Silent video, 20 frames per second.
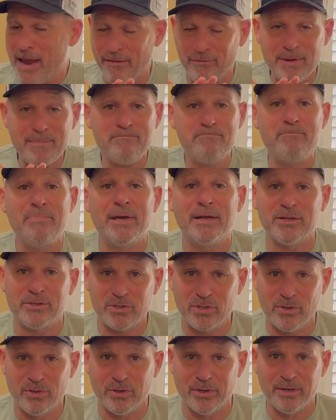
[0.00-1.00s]
bit as
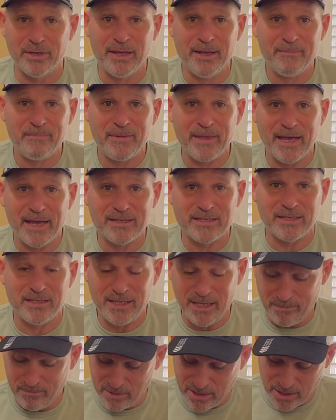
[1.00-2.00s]
good as a
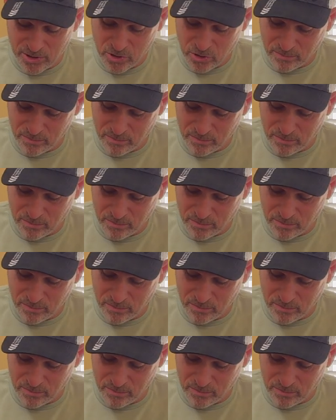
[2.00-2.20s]
deep tissue